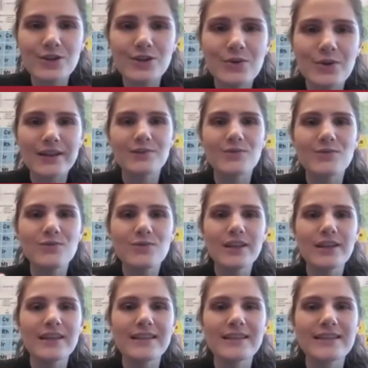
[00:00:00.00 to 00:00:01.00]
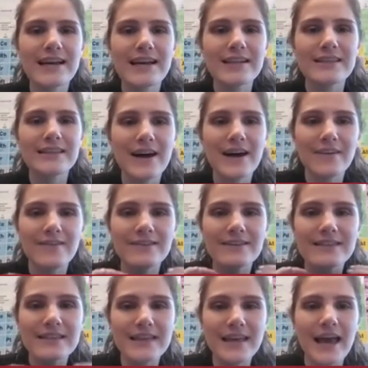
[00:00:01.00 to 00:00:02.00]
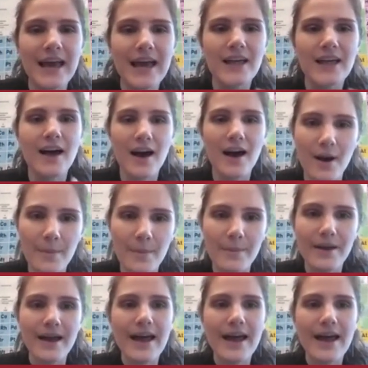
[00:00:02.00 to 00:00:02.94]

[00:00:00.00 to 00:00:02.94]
do, it is really this idea of scale up,